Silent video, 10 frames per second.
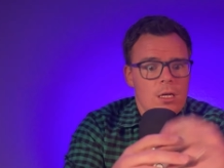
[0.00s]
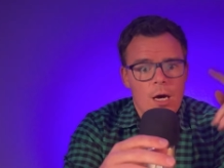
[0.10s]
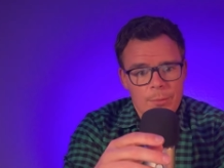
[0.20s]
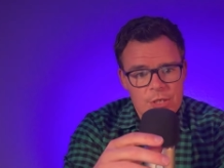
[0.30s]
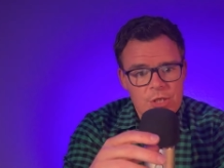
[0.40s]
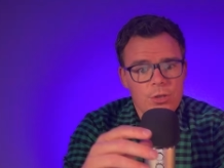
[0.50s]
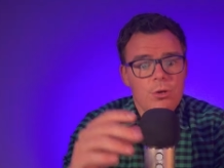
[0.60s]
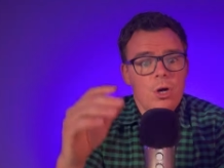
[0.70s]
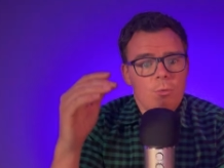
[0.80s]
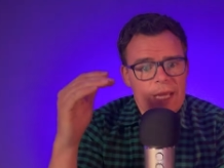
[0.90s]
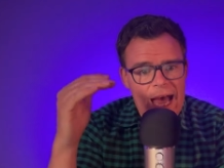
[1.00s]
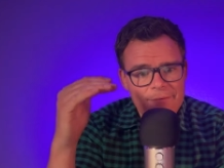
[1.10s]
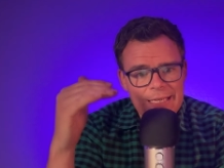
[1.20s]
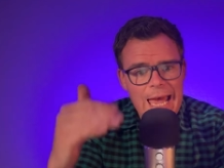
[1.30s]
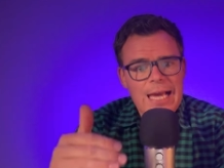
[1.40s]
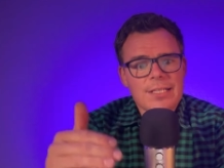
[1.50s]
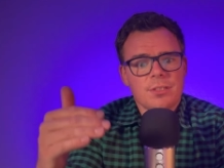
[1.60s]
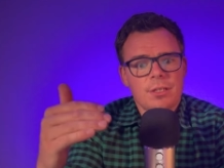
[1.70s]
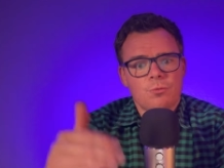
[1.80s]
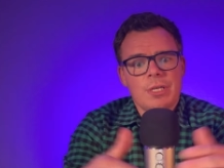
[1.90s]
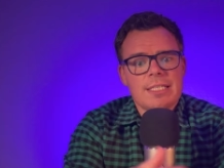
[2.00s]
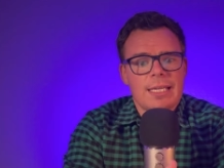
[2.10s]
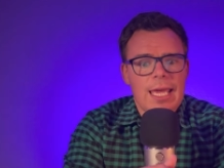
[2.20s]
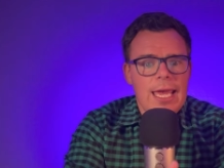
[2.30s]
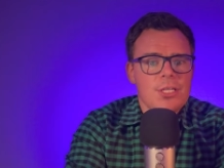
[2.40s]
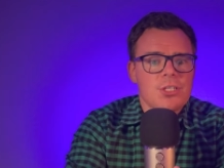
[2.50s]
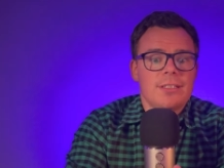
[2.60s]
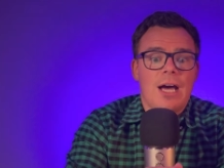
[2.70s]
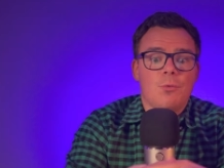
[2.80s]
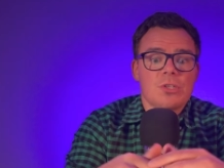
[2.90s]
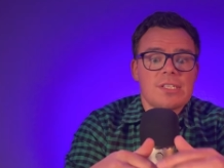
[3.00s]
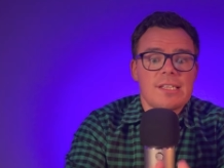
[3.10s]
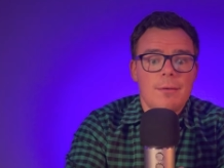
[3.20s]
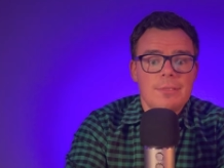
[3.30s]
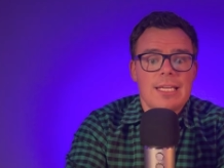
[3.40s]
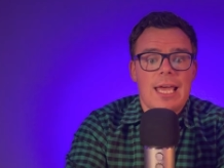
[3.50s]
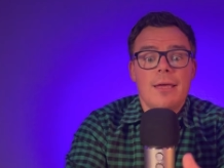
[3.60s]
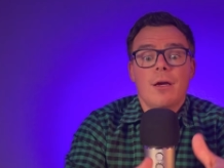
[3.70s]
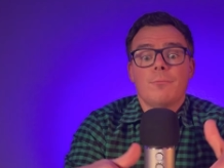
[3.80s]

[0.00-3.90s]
Number two, we have an excellent reasoning agent that will someday